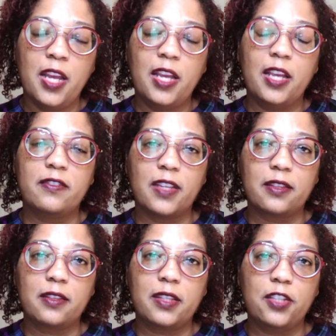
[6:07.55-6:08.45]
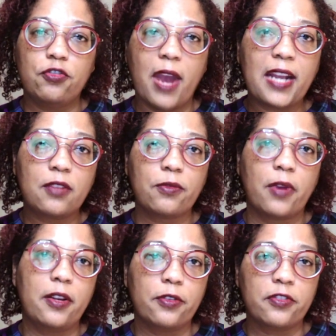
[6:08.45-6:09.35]
is that the dragon
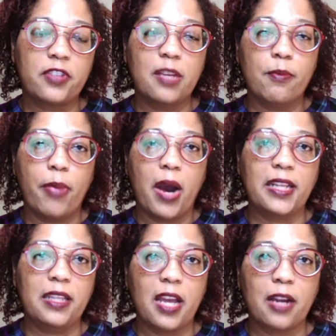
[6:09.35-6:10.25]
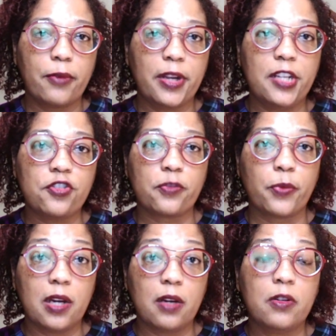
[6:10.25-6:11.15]
riders embody that rage as
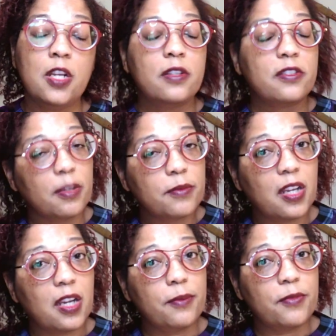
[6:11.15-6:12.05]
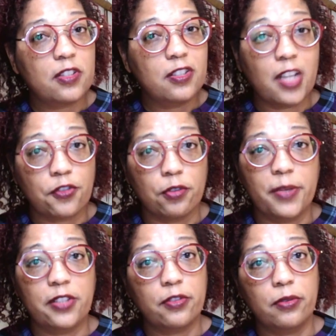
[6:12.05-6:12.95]
well, sometimes to
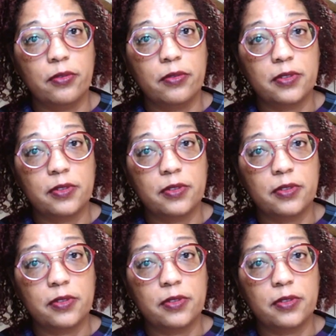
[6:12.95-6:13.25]
detrimental,